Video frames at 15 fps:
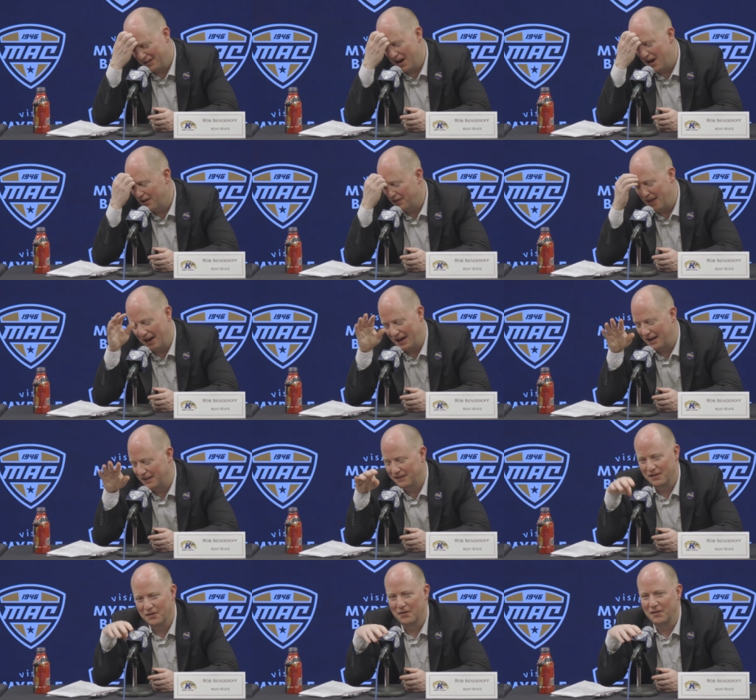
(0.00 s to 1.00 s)
No, that had
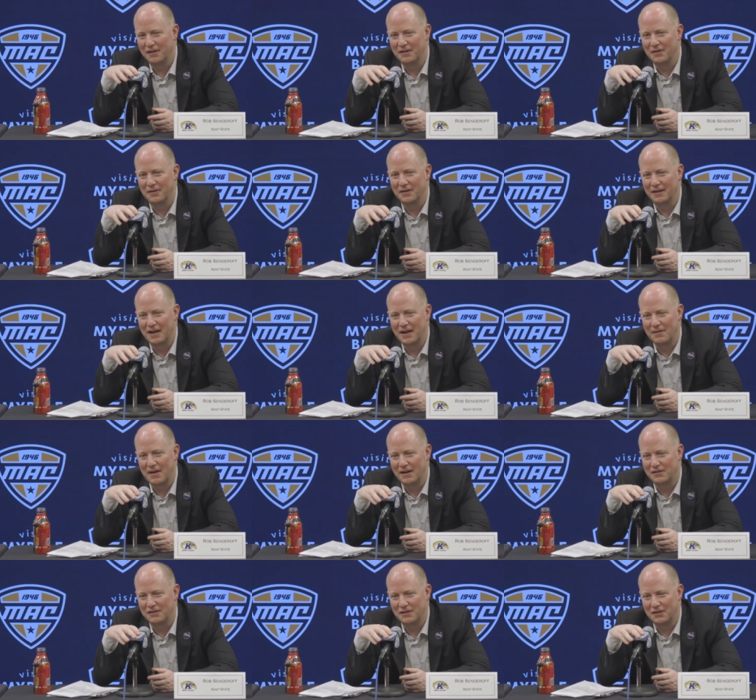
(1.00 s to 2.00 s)
zero to do with the game.
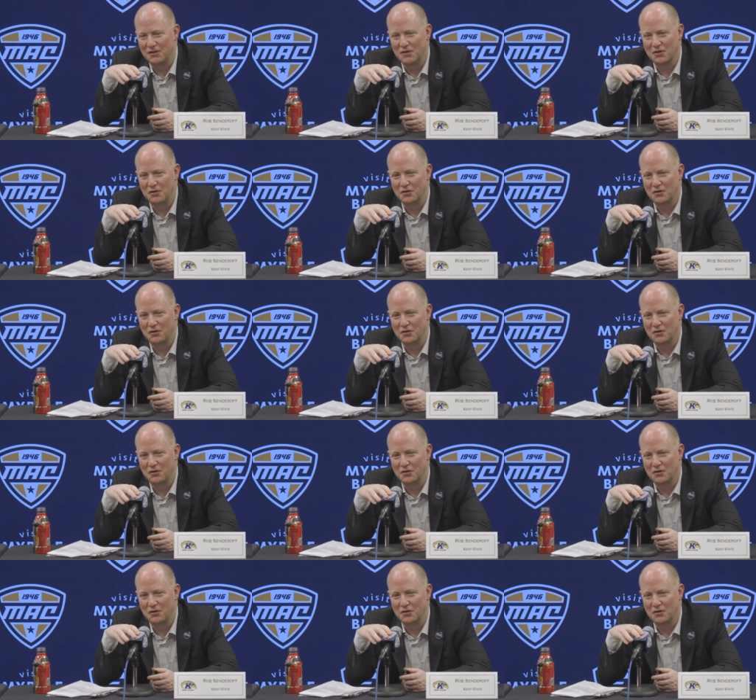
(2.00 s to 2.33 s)
That's okay.